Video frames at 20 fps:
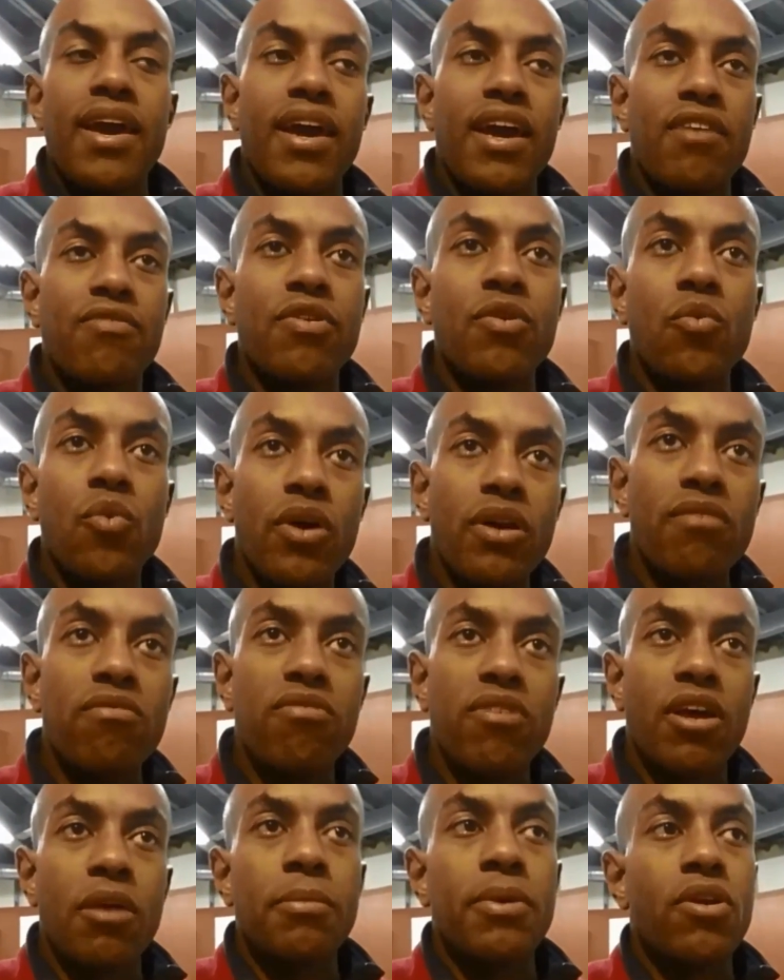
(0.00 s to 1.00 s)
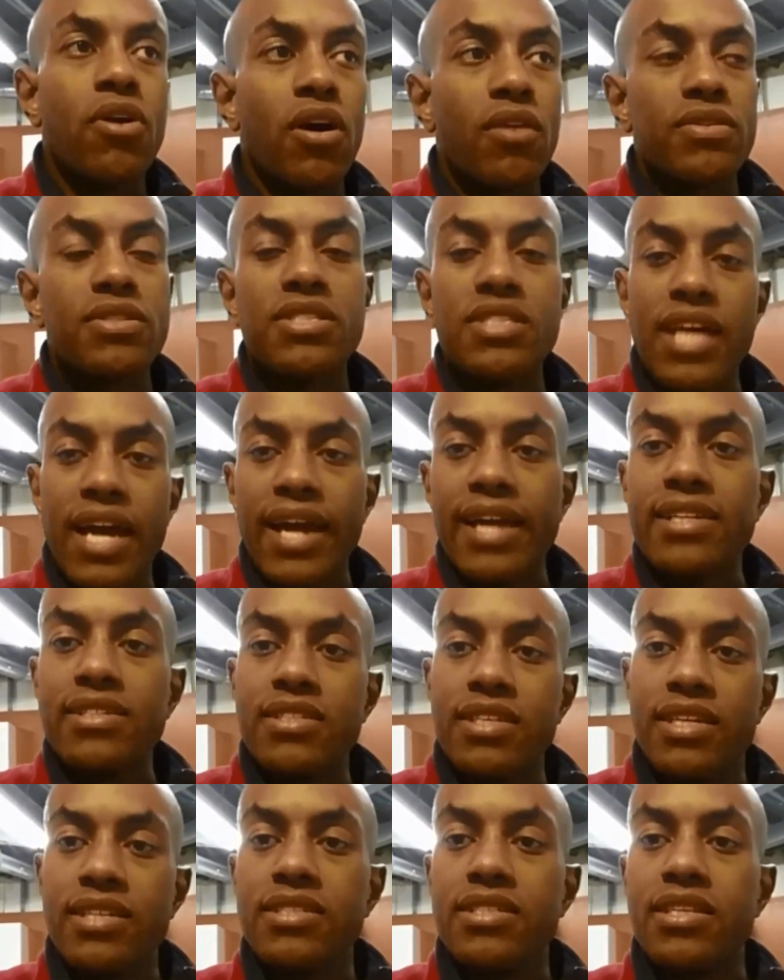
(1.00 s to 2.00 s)
Every one of them, and all the
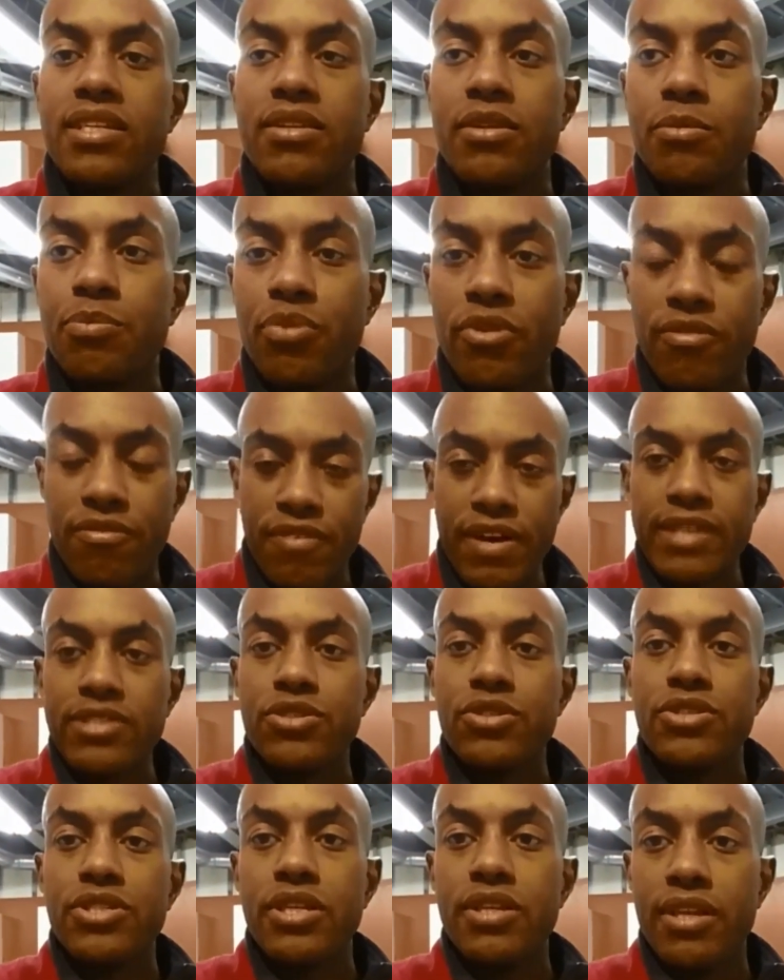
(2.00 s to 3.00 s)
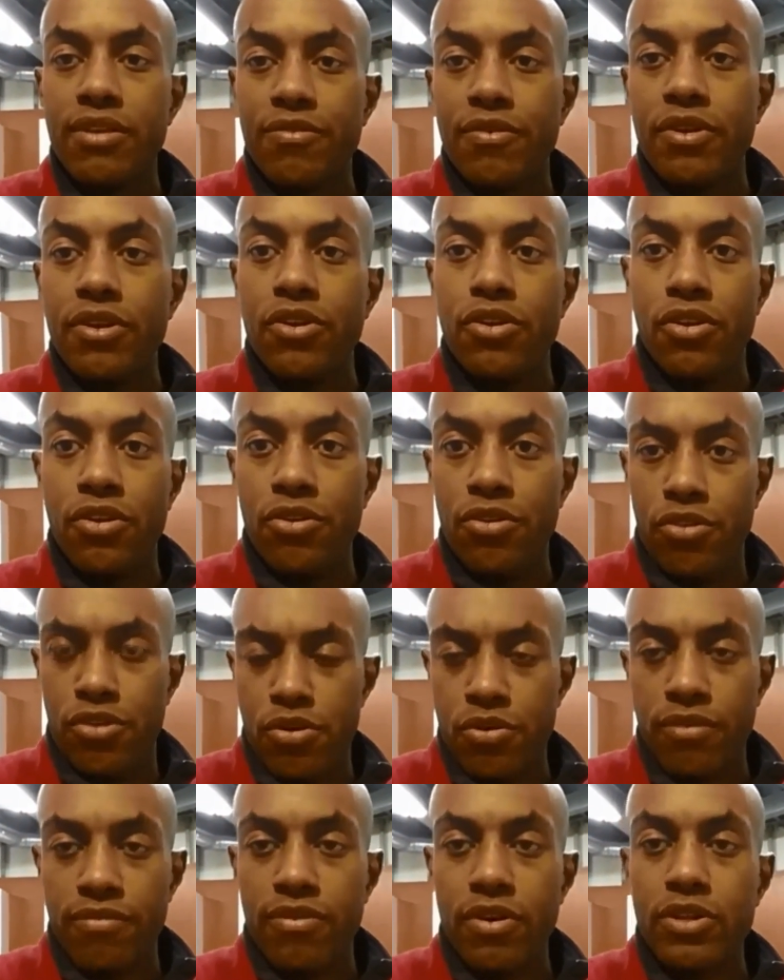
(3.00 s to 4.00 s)
scientists and professors at different
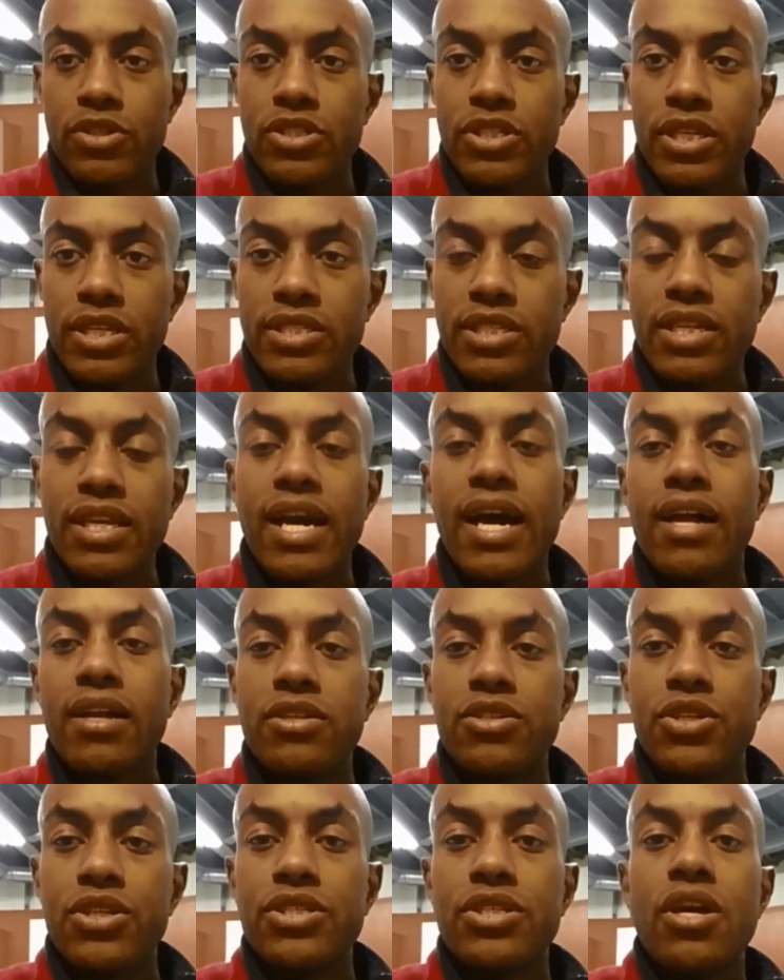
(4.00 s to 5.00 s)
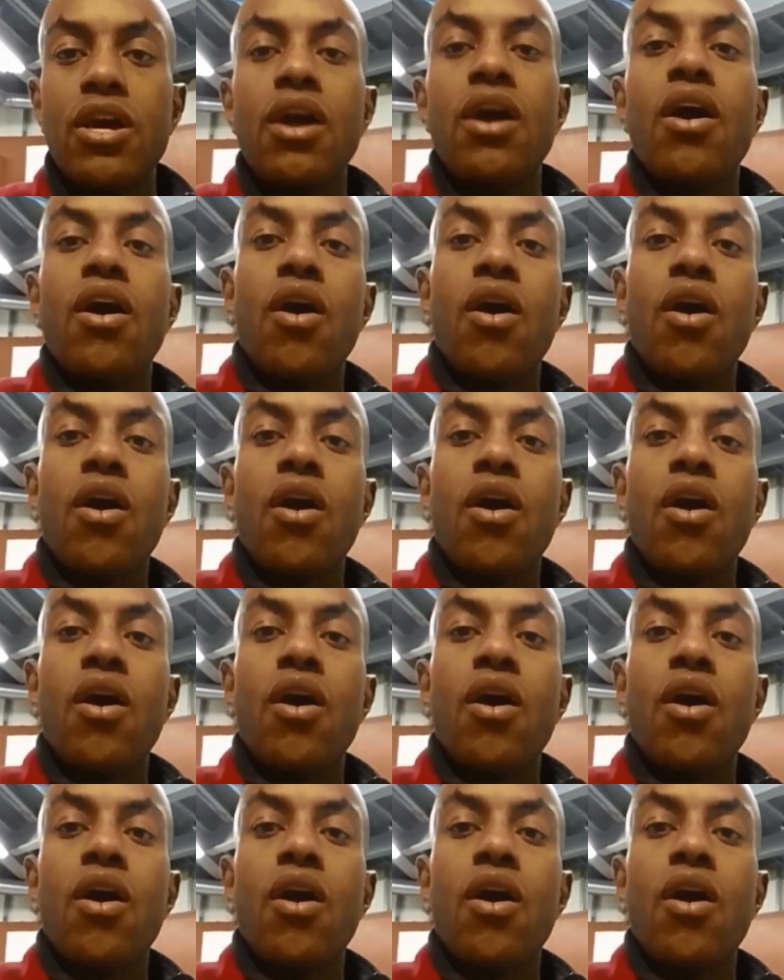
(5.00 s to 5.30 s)
universities and colleges,